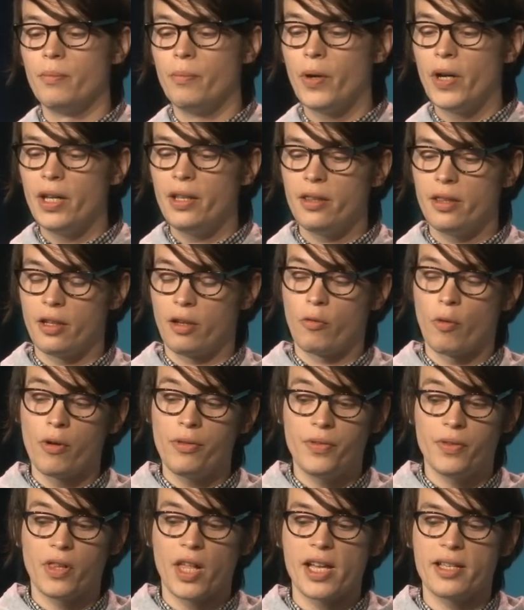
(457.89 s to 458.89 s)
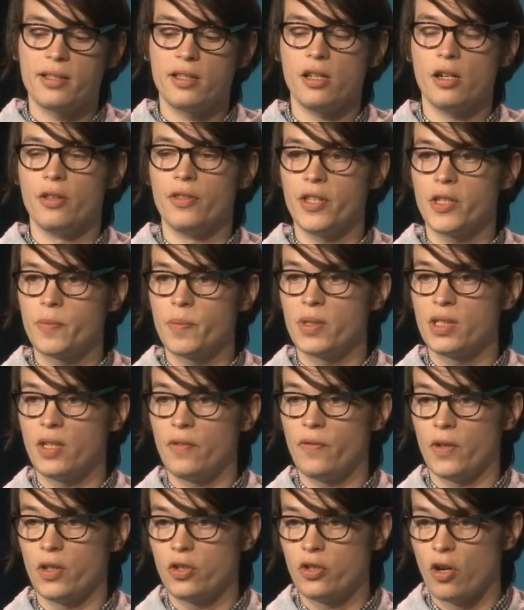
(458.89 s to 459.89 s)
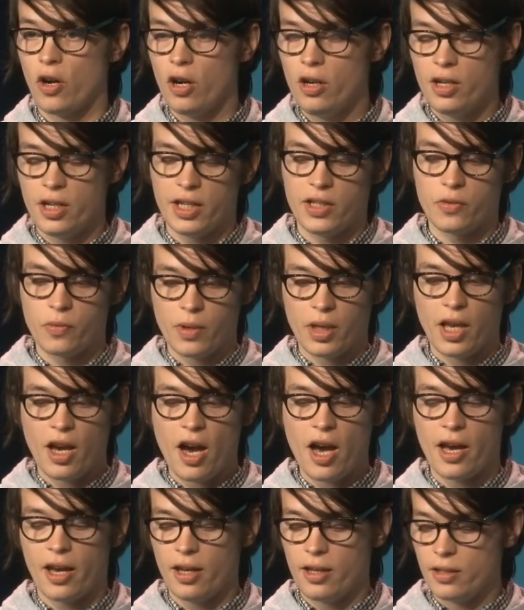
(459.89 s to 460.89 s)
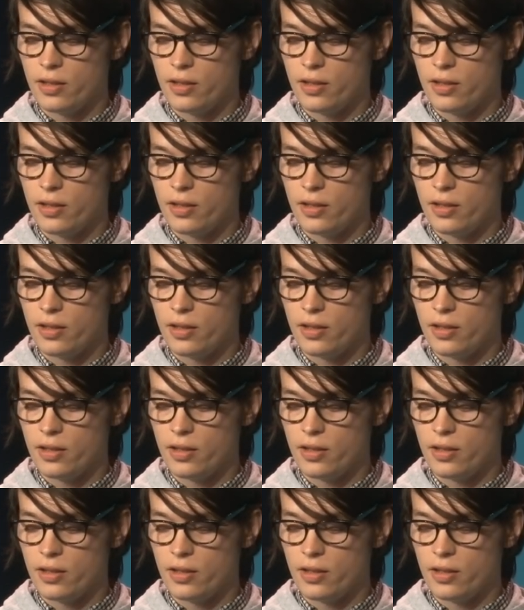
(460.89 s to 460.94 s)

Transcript: but the growth velocity on this specific shard is really high.